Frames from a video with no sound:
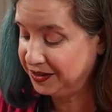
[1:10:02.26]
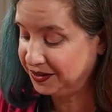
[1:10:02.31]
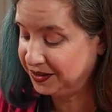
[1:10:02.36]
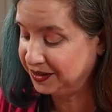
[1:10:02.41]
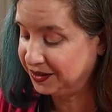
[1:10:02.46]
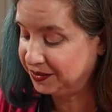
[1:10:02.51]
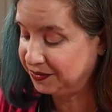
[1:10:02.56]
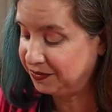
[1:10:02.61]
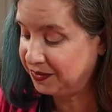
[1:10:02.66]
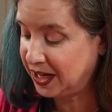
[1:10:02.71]
use
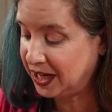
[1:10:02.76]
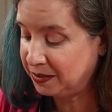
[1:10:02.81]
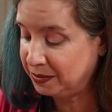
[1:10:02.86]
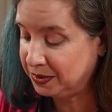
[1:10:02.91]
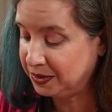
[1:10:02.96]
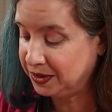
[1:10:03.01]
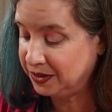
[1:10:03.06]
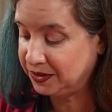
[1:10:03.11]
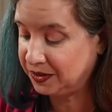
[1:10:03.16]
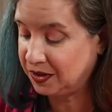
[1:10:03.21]
this
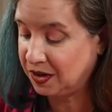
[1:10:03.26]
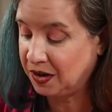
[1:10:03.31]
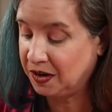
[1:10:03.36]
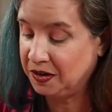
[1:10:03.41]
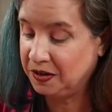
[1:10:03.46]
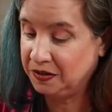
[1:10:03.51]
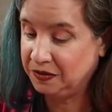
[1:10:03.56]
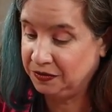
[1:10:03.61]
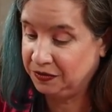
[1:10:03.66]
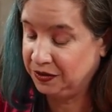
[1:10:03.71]
fabulous
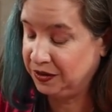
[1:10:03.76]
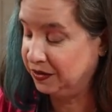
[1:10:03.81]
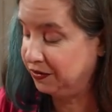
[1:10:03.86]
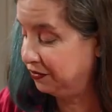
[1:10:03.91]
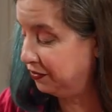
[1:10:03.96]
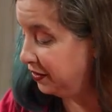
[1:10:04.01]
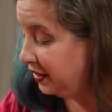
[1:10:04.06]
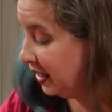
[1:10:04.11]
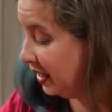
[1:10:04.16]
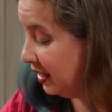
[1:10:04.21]
card for the
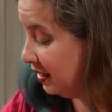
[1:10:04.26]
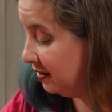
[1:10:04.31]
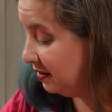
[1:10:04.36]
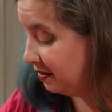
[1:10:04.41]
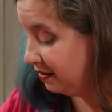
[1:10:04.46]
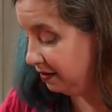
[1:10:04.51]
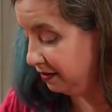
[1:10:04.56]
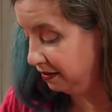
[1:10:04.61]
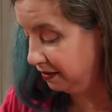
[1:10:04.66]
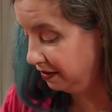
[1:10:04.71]

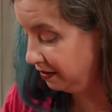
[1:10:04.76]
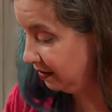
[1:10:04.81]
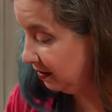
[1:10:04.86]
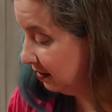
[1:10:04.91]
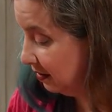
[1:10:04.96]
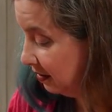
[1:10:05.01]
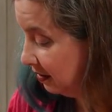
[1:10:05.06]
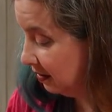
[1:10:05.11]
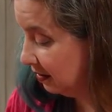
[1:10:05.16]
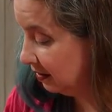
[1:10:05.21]
flight.
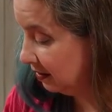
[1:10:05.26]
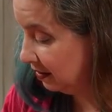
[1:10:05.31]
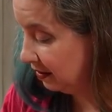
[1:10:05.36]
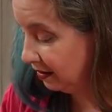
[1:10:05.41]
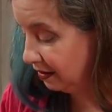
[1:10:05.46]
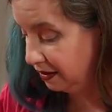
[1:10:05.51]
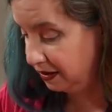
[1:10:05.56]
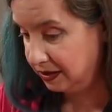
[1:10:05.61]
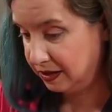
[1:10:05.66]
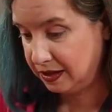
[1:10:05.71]

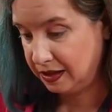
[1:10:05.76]
Yep.